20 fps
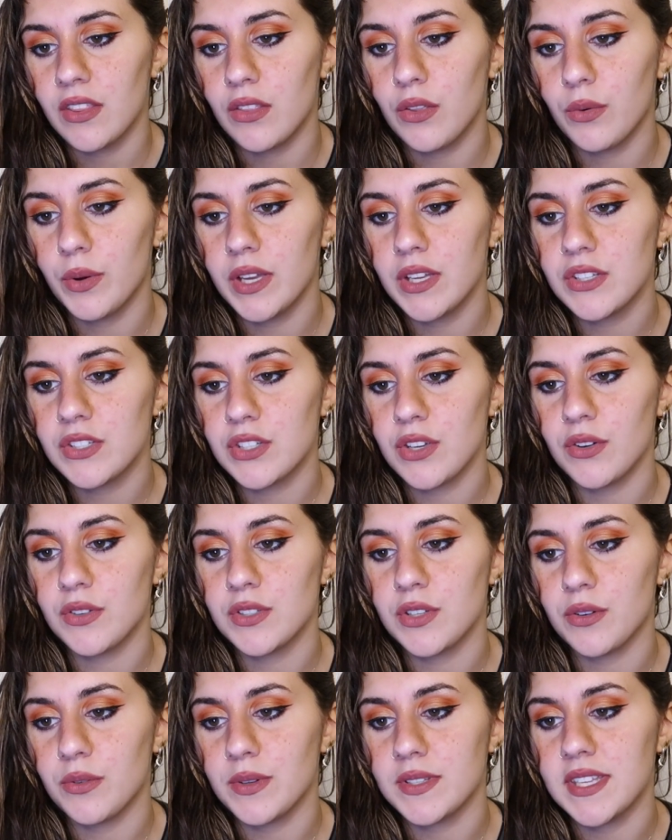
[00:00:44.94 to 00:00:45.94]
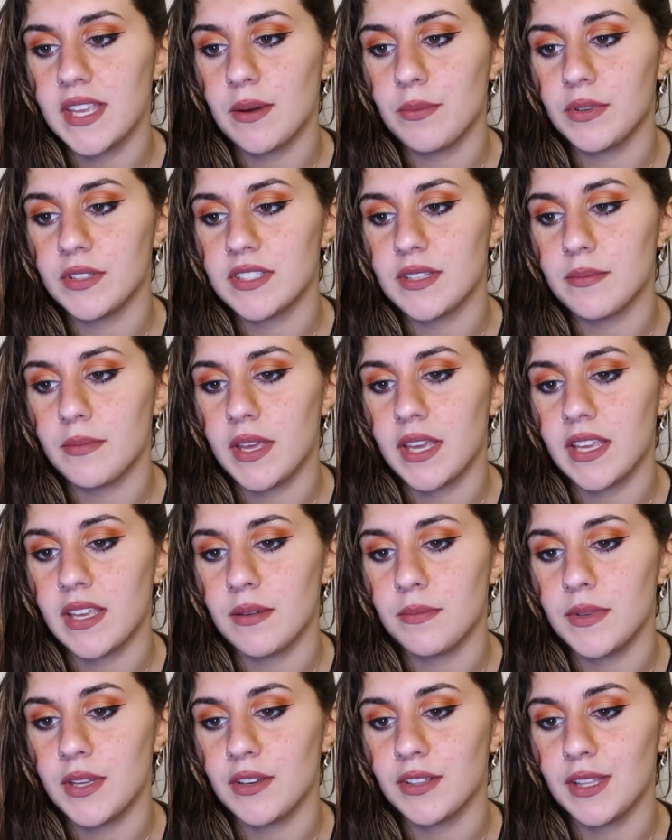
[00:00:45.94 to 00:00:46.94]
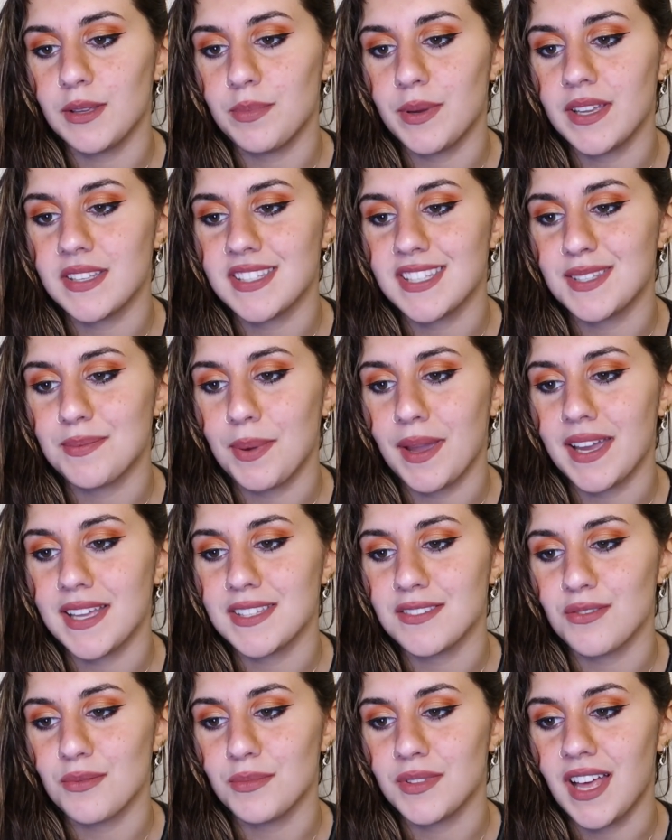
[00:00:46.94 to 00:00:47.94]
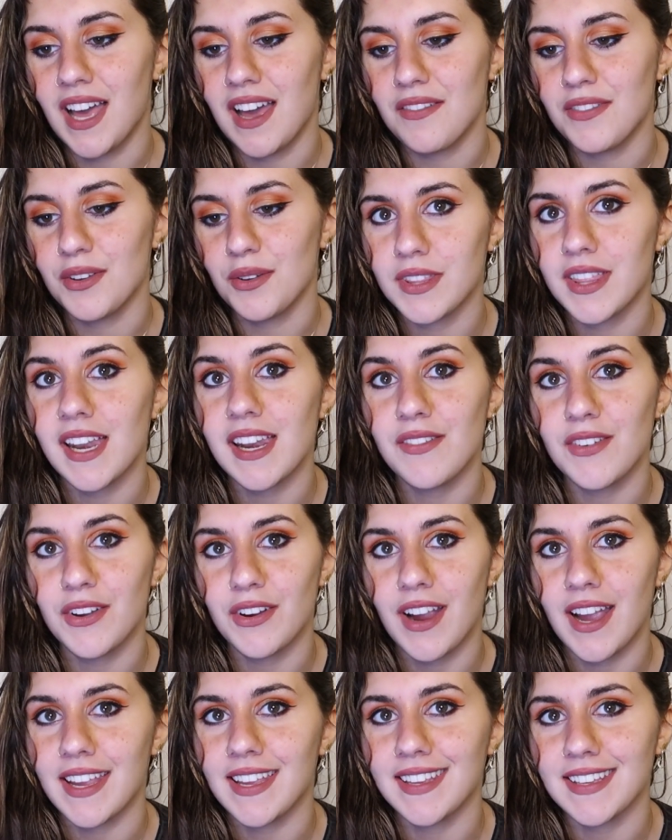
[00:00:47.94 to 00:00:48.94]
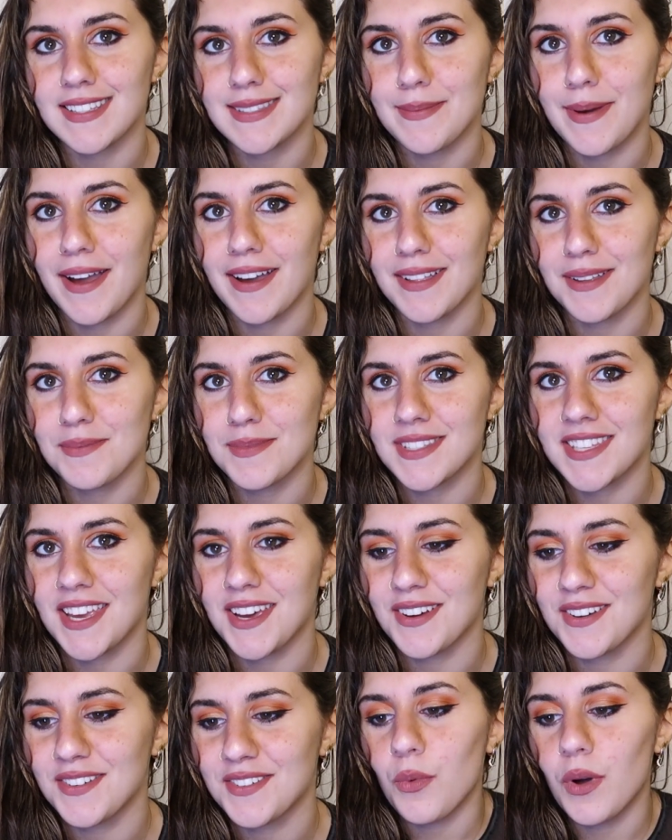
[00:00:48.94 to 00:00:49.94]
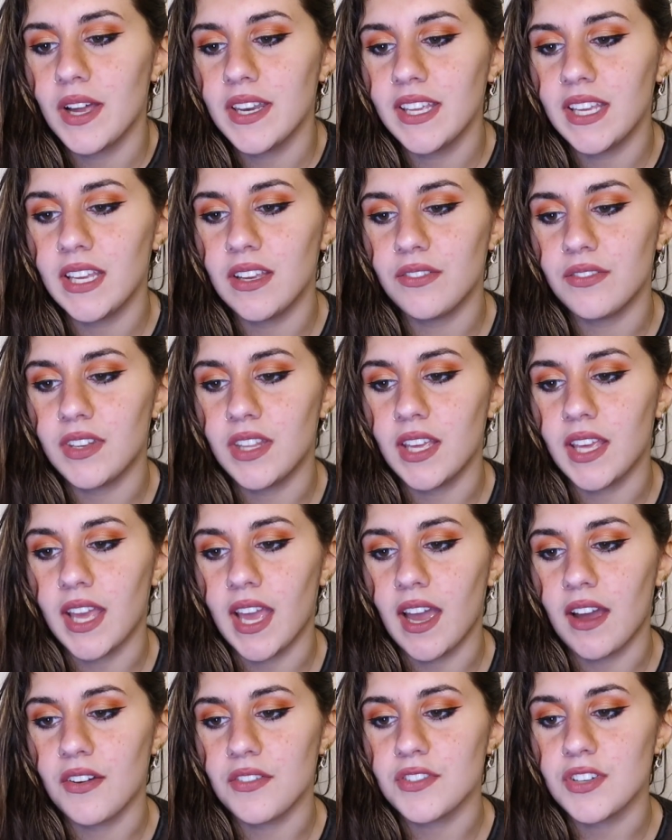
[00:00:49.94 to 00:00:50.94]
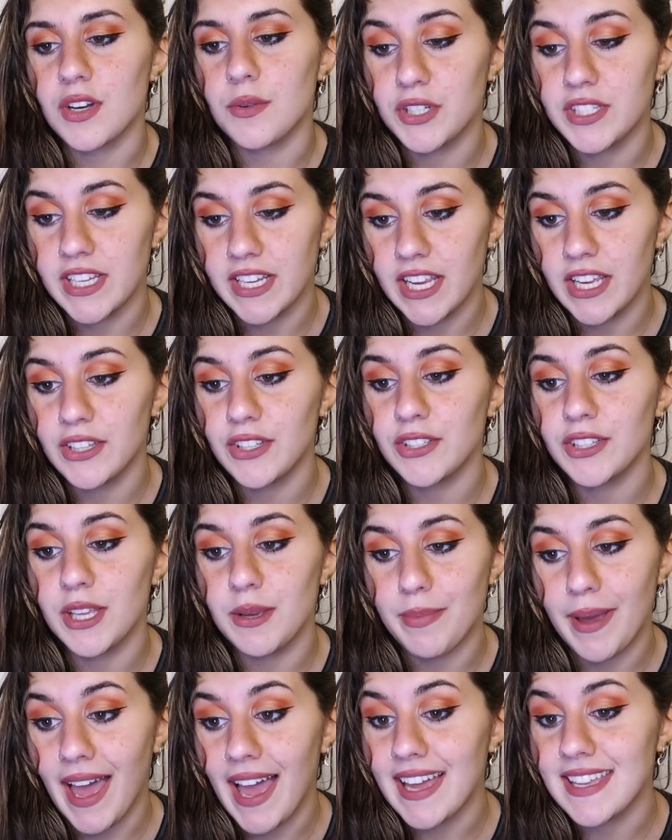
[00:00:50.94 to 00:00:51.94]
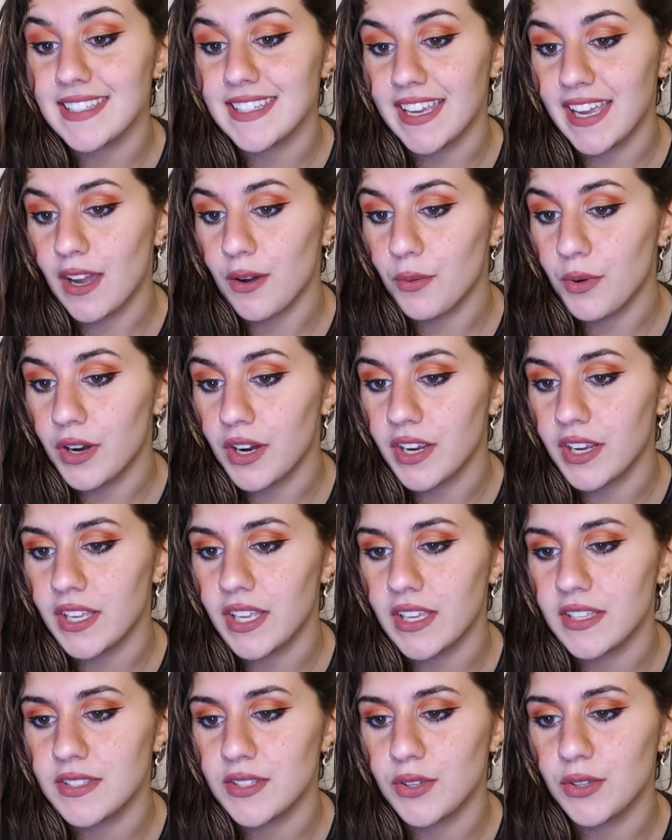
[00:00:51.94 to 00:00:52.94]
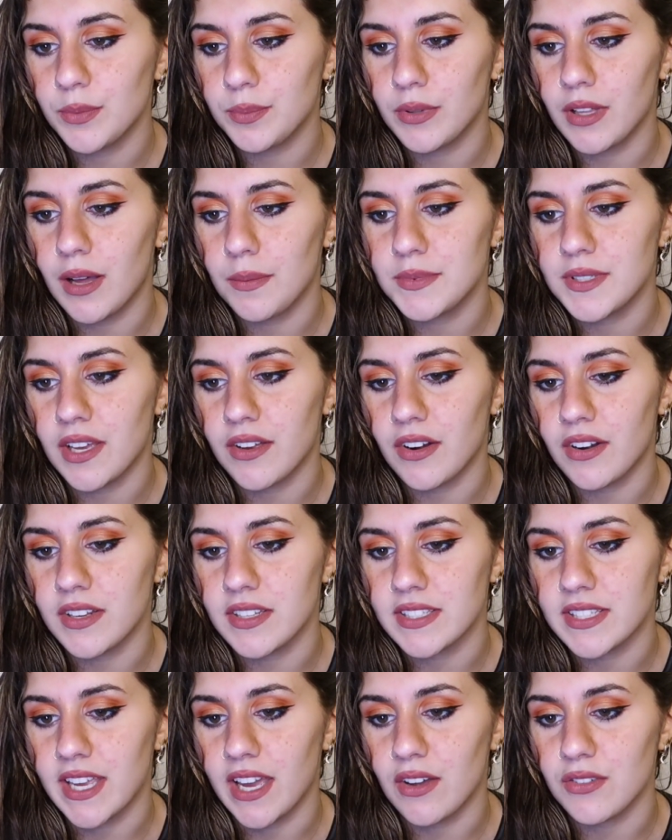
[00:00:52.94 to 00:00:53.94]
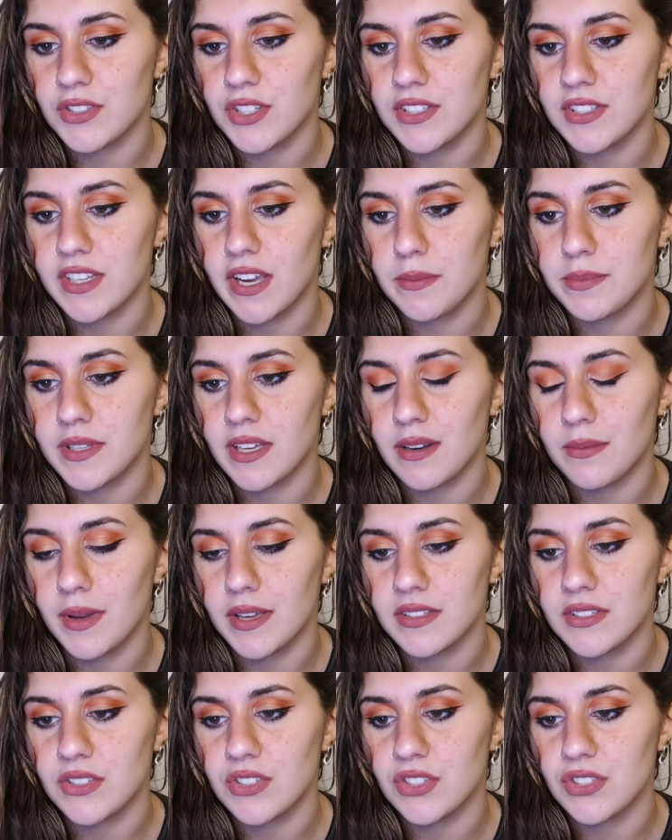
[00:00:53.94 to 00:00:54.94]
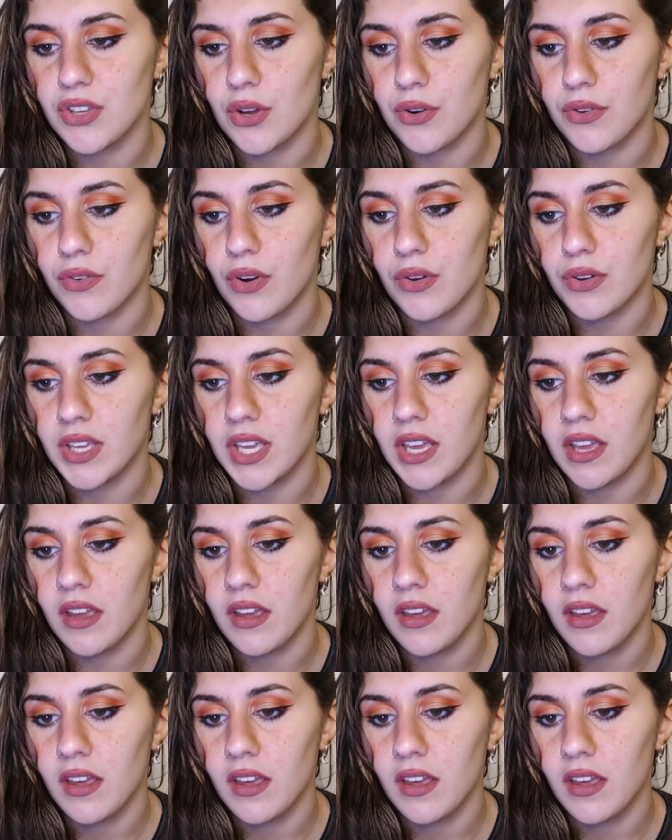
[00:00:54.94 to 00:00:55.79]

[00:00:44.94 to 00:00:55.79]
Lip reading: The way Shoto was able to make him nearly piss his pants from laughing without even cracking a smile himself. One evening, after a particularly bad day at work, Izuku plopped down on his couch and typed out a message to Todoroki.